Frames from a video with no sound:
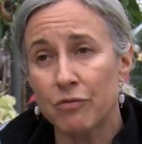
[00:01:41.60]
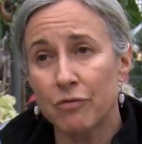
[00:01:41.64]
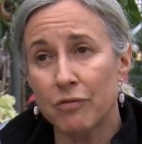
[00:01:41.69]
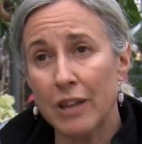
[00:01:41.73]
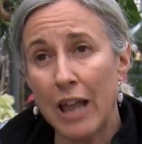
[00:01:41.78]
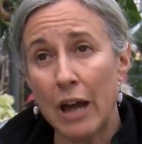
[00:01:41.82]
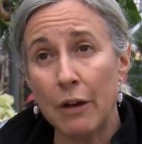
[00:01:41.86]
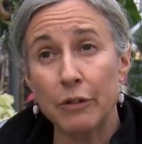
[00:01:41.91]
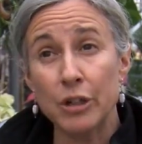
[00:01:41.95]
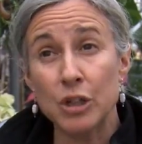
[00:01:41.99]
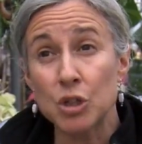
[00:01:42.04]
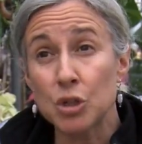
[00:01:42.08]

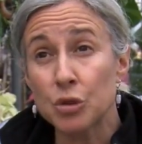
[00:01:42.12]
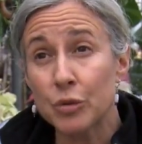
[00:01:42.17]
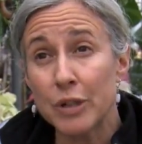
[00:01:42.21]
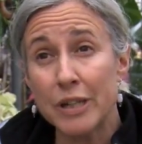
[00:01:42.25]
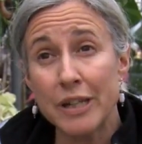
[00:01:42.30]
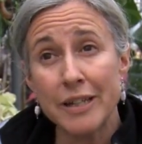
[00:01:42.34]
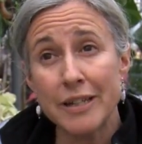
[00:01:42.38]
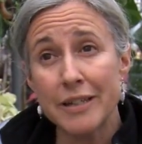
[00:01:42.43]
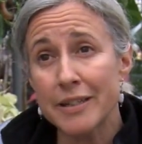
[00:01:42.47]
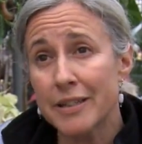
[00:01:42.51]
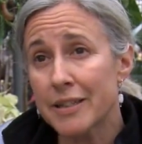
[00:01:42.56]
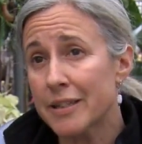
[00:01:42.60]
flowering
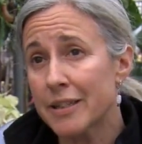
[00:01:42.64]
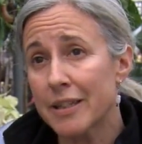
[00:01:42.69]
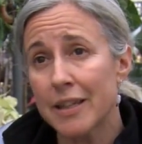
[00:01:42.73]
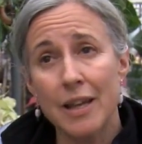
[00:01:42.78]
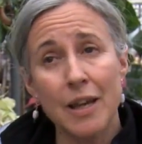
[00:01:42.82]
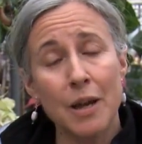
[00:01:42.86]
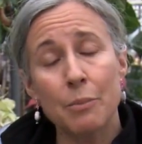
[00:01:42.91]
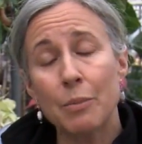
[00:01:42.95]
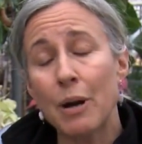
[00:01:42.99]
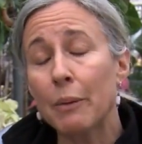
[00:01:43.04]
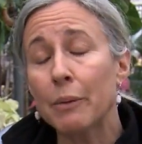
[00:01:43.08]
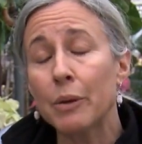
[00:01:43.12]
trees
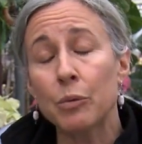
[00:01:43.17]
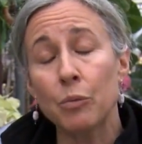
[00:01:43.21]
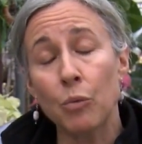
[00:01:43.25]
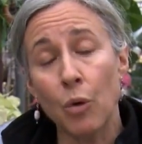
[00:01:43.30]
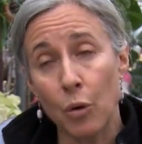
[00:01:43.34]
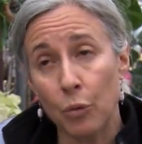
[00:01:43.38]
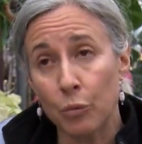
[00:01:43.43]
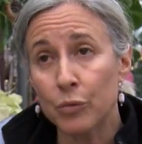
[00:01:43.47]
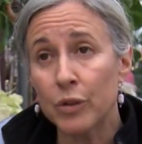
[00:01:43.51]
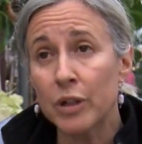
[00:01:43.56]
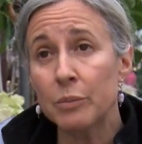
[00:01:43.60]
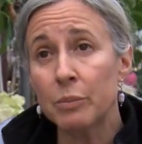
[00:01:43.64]
probably
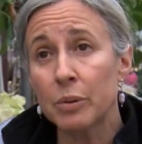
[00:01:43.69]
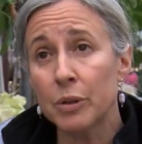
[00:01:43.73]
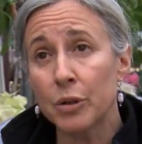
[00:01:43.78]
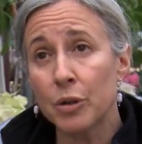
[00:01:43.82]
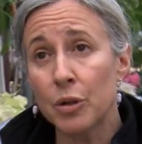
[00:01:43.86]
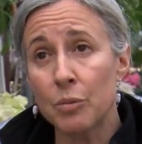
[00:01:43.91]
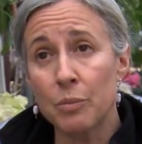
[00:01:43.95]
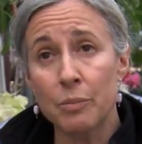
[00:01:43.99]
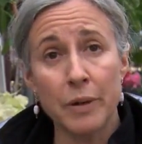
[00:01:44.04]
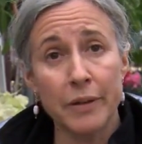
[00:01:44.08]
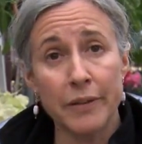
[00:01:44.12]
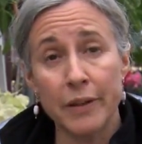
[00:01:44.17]
won't
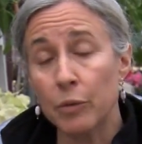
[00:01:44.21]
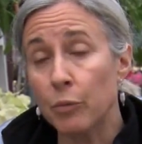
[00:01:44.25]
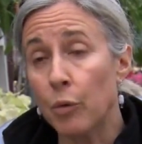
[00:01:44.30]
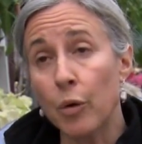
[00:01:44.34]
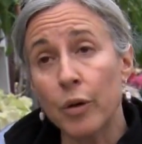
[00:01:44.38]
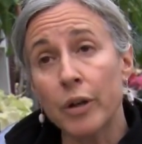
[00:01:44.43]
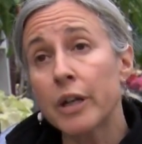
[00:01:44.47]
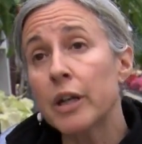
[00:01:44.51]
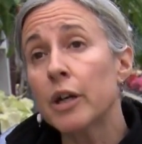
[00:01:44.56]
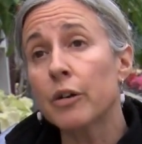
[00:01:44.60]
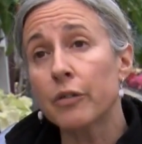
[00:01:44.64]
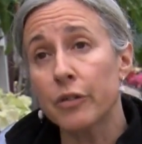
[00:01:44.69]
rebloom, but it
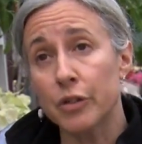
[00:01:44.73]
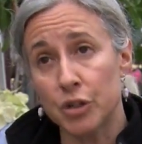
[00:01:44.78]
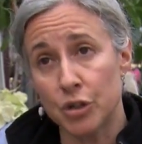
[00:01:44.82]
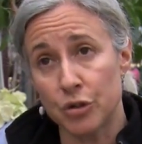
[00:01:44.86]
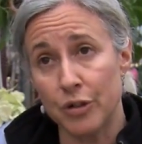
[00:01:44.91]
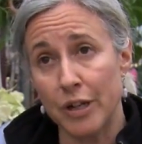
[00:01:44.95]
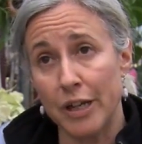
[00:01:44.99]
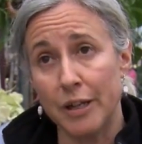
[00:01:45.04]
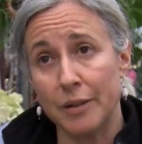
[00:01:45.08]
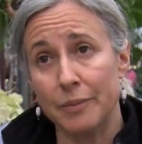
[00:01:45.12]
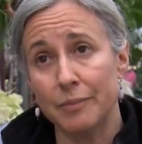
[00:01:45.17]
won't kill the tree.